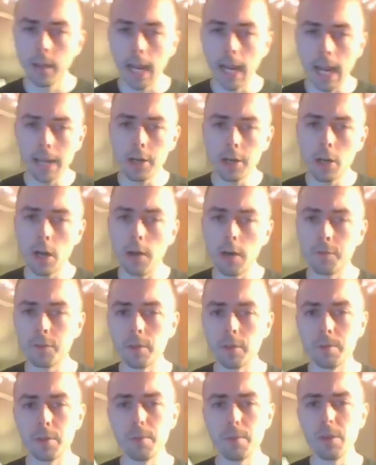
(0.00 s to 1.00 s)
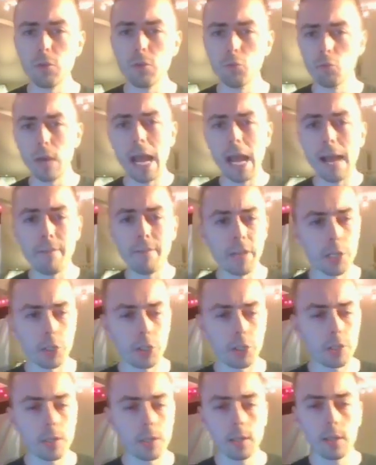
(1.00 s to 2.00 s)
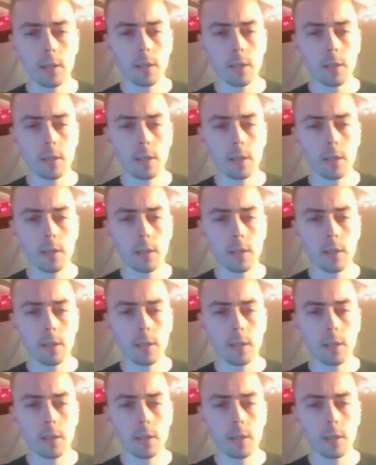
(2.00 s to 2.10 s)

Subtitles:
Handed off to him to be ravished,